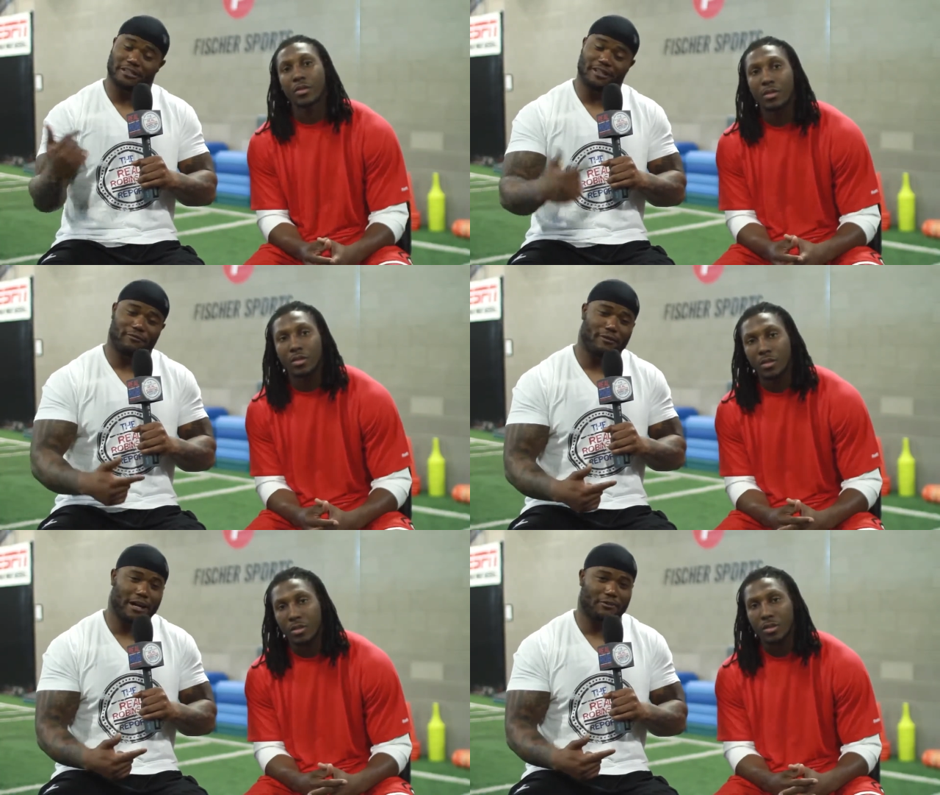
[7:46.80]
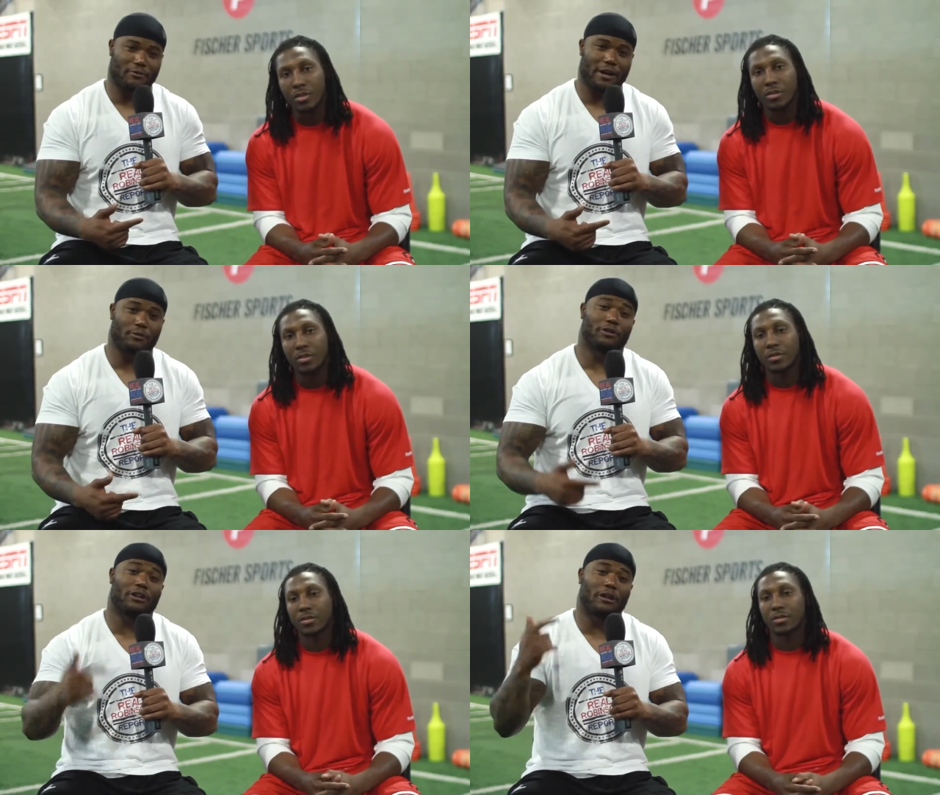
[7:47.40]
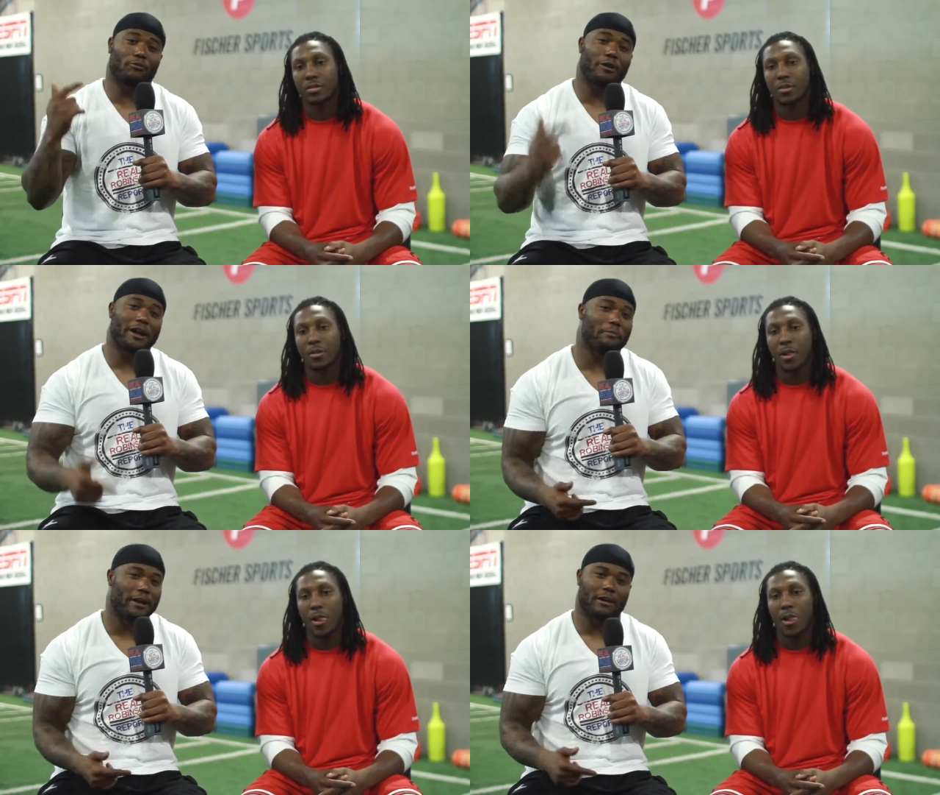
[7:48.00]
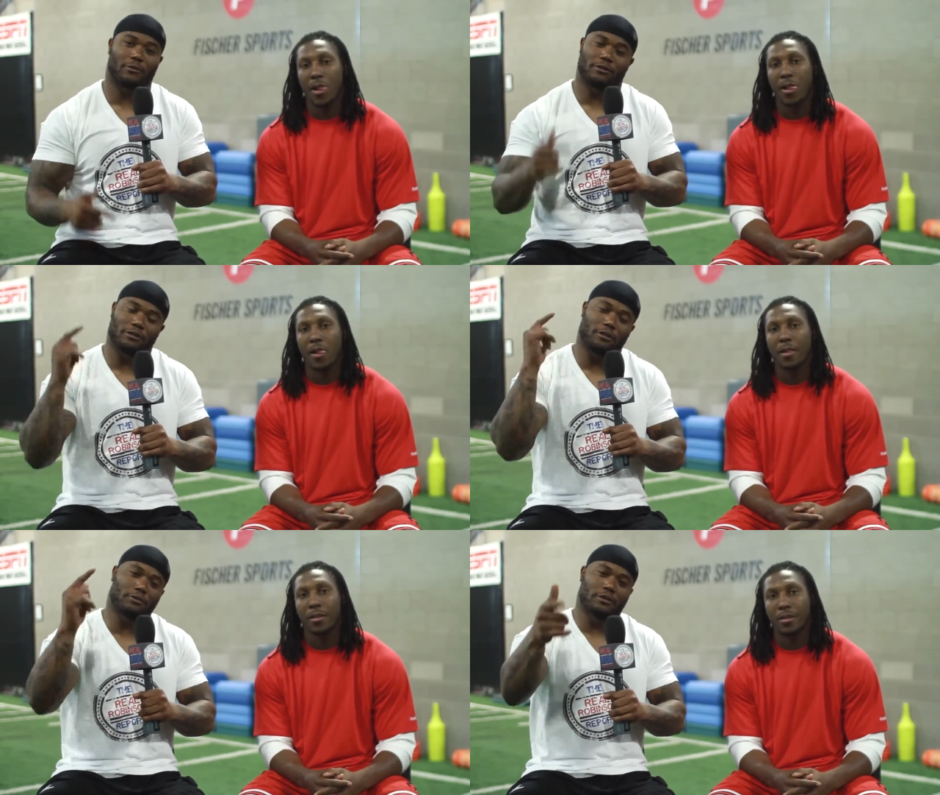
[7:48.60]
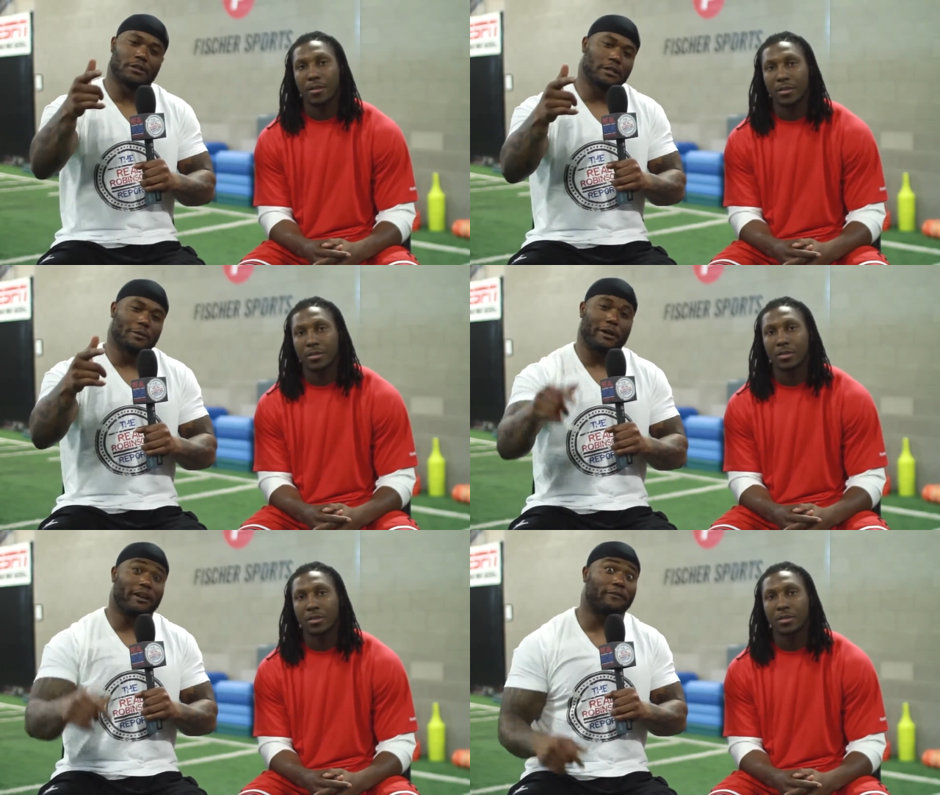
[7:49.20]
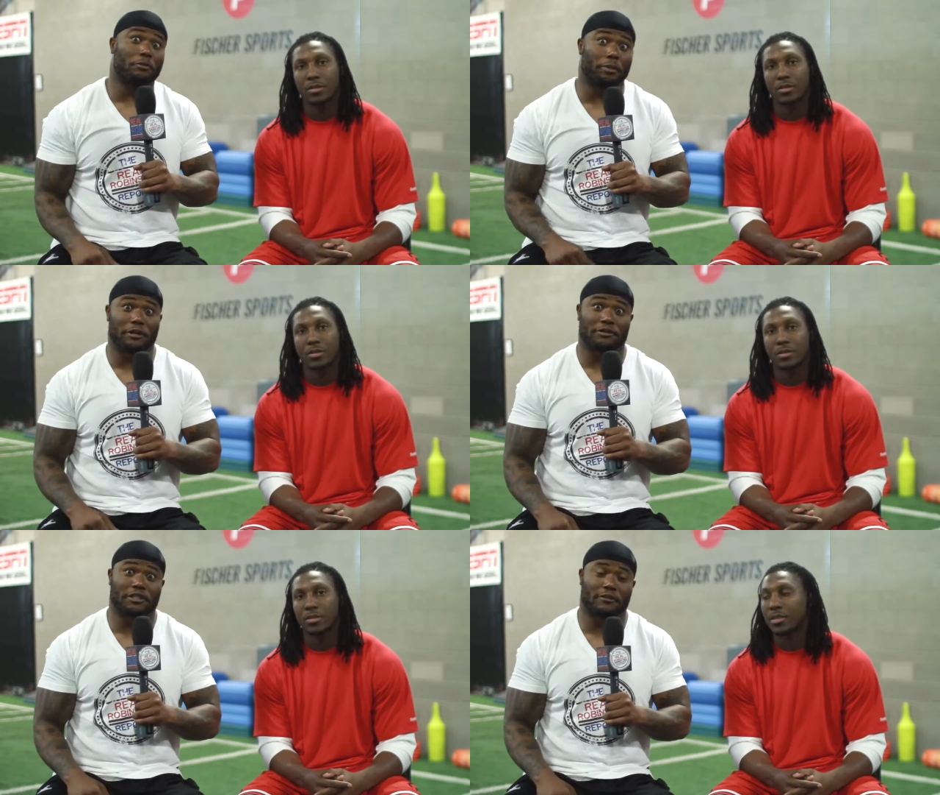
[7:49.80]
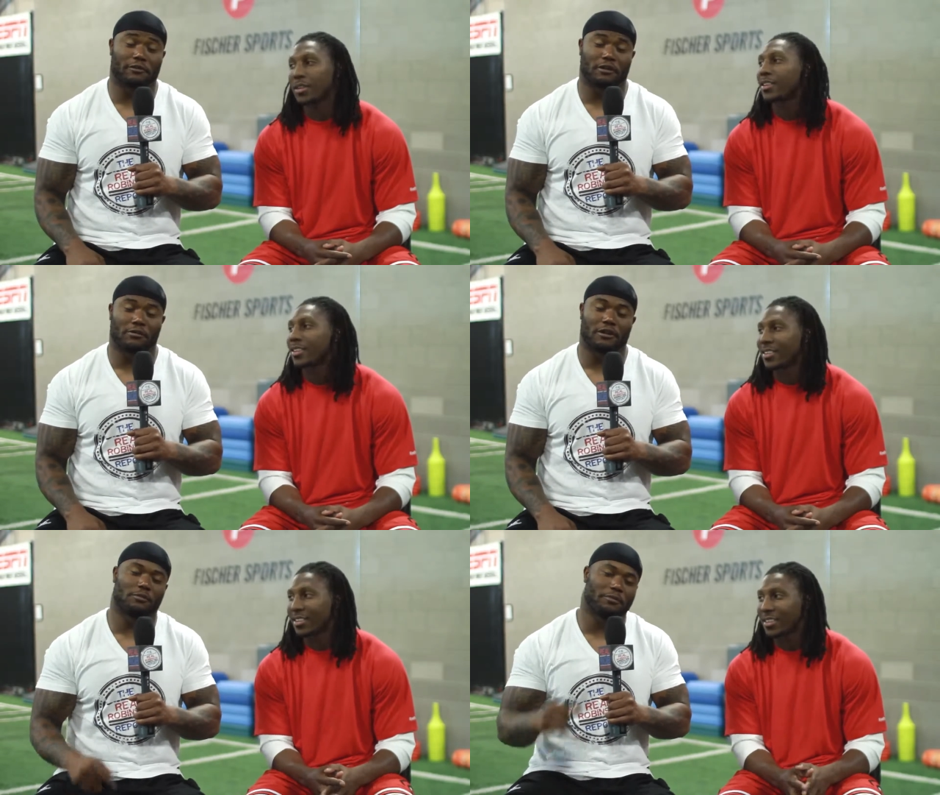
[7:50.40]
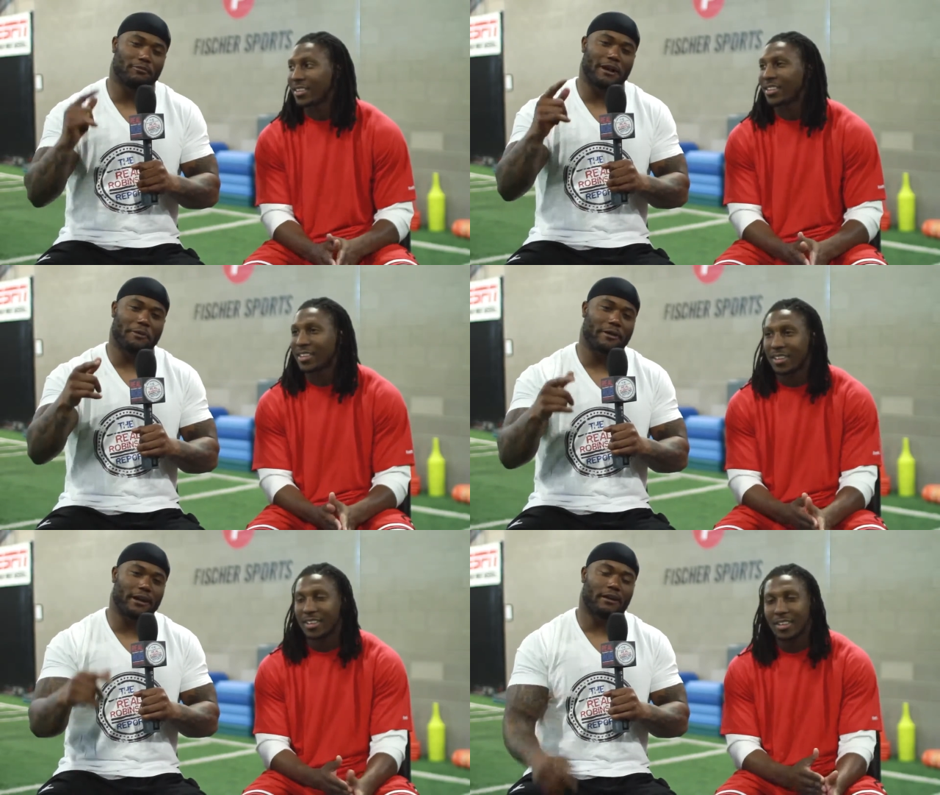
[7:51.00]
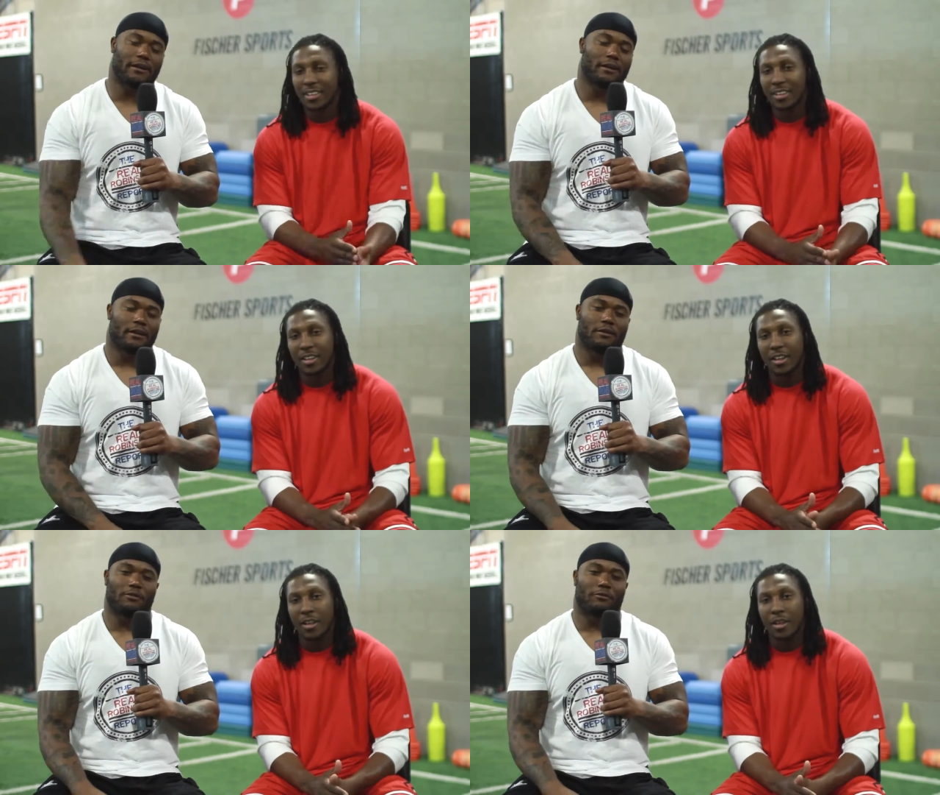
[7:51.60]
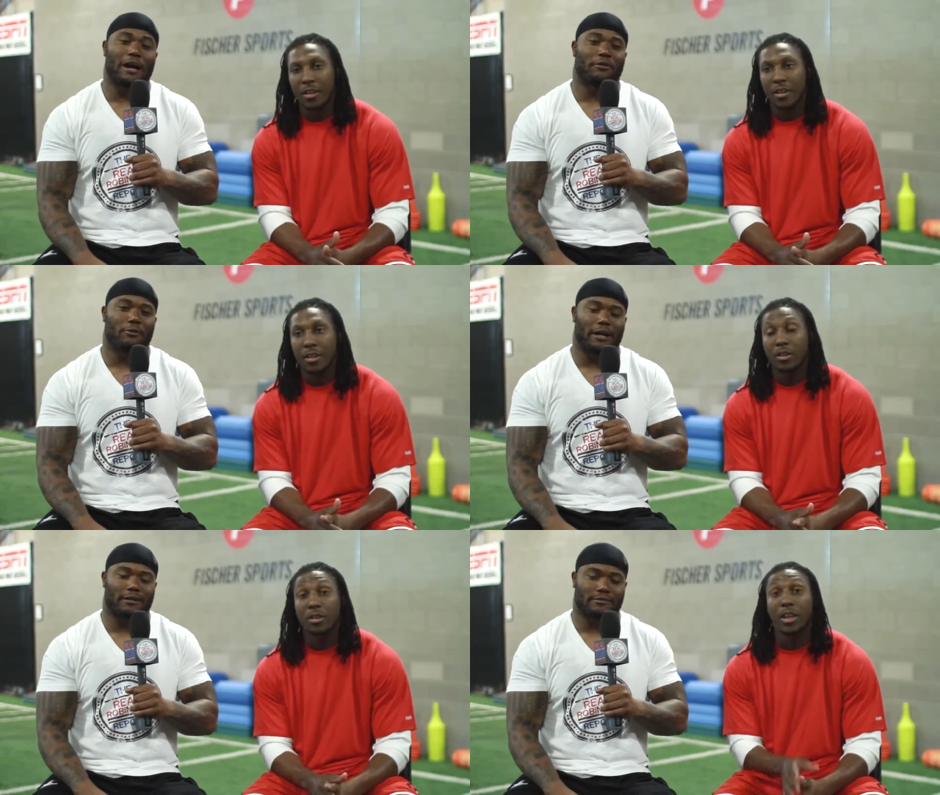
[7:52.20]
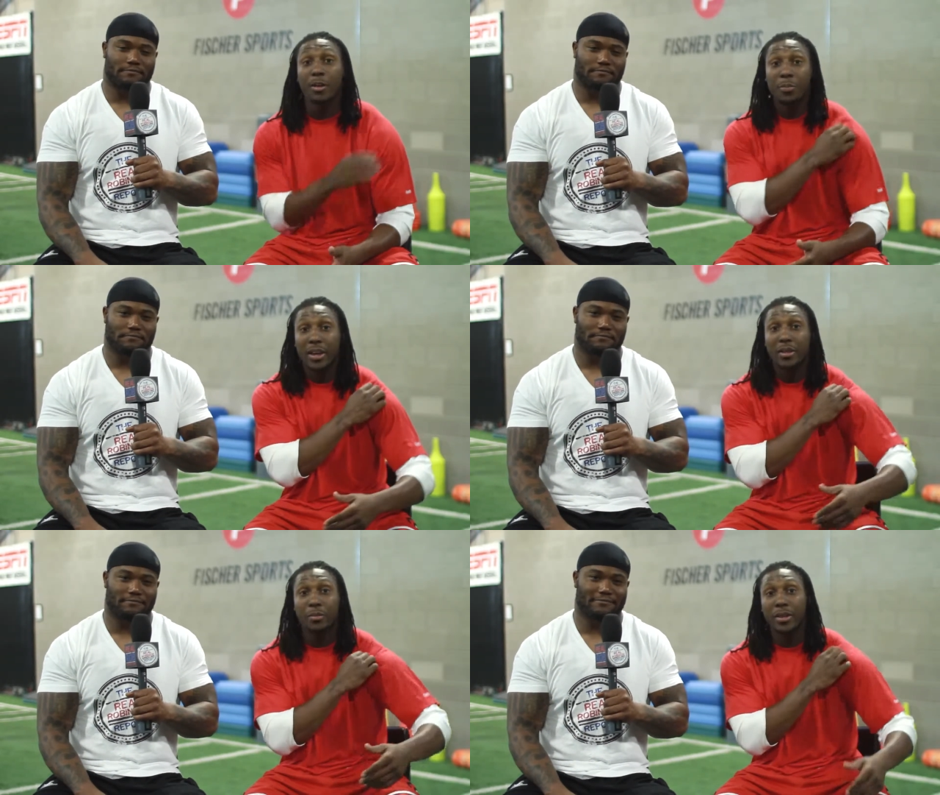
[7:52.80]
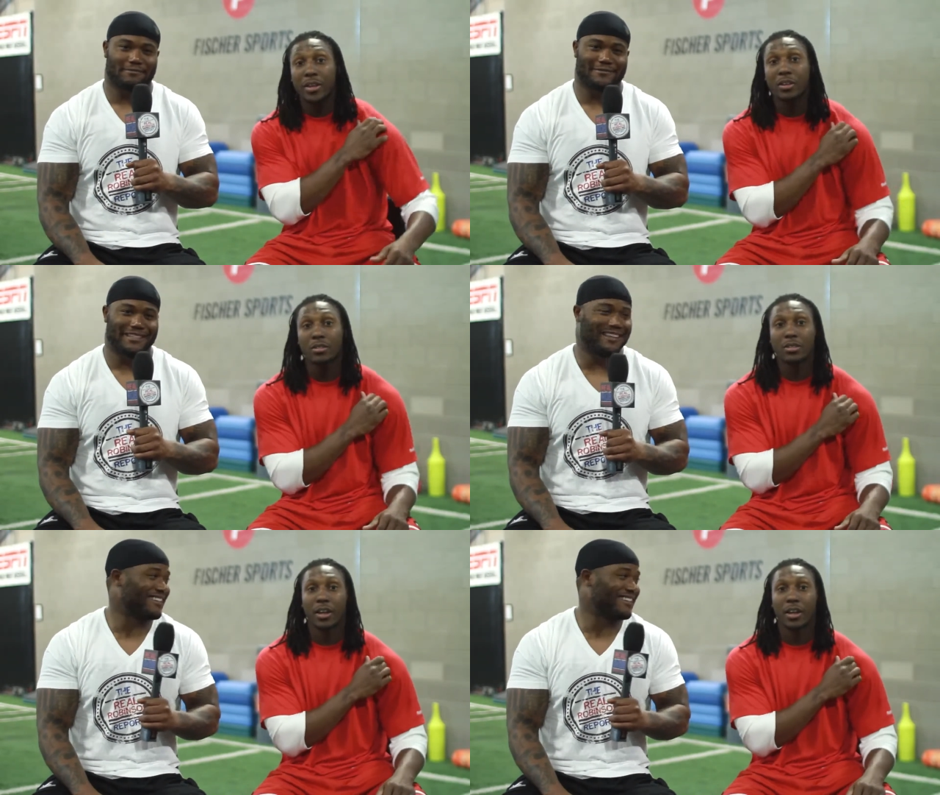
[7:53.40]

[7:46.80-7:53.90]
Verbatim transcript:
Speaker 1: stuff, Roddy White. We're going to come right back. We're going to go pay a few bills here real quick. We'll be right back with Roddy White.
Speaker 2: Gotta pay them bills.